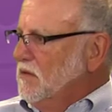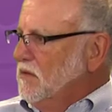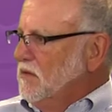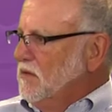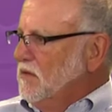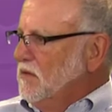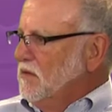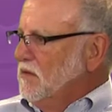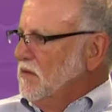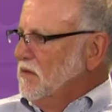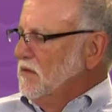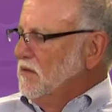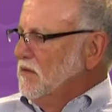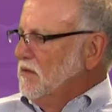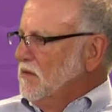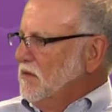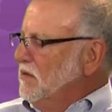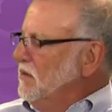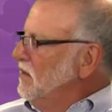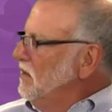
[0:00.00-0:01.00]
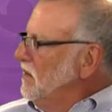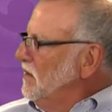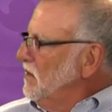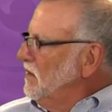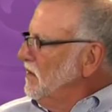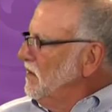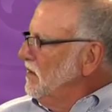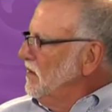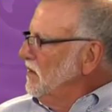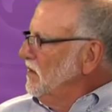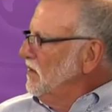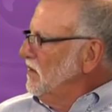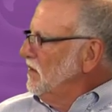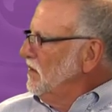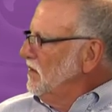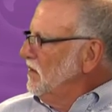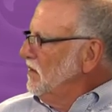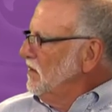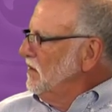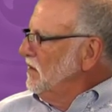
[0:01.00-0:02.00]

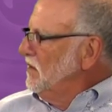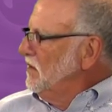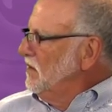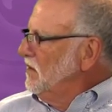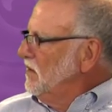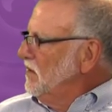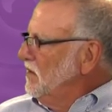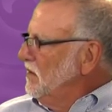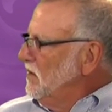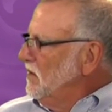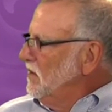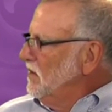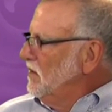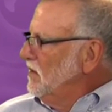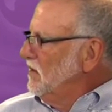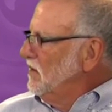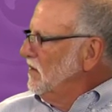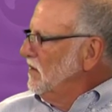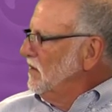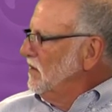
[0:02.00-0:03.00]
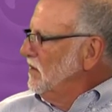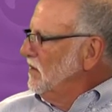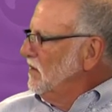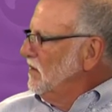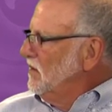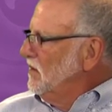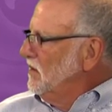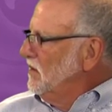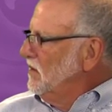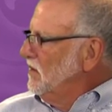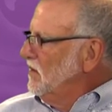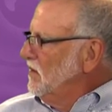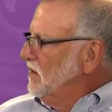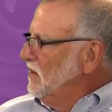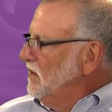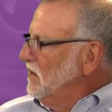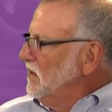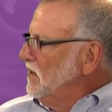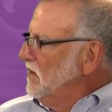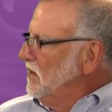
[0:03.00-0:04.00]

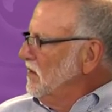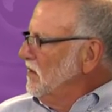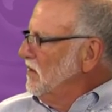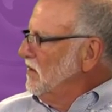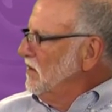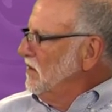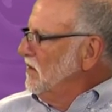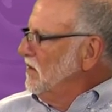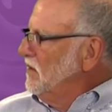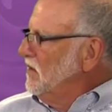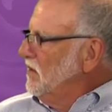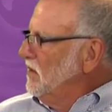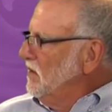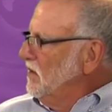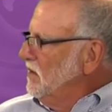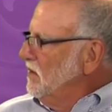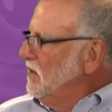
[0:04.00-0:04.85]
This person isn't speaking.